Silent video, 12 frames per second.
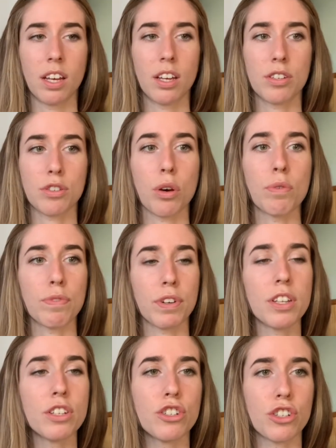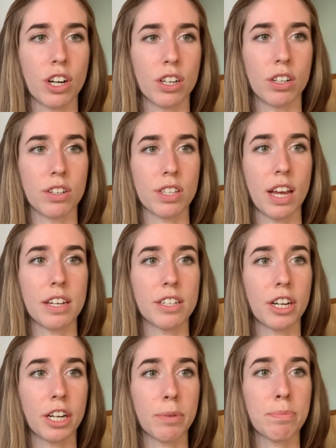So for the journals, in
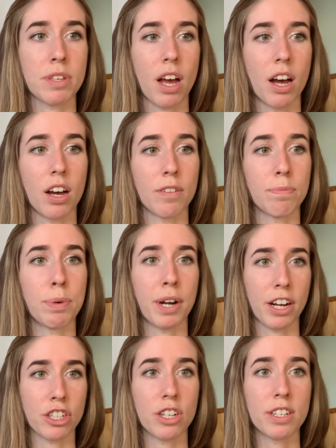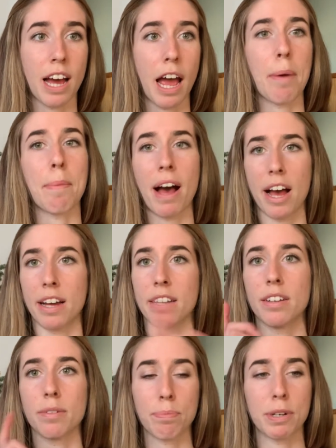terms of production time on
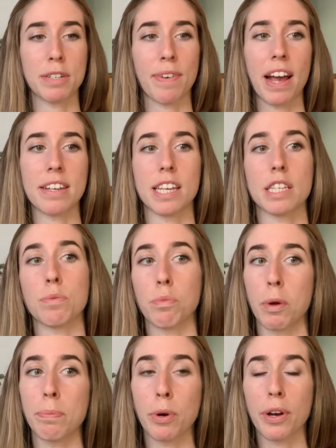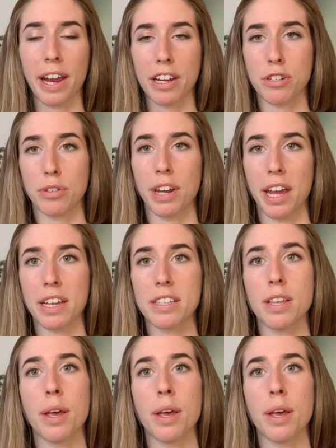Printify, it says 1.82 days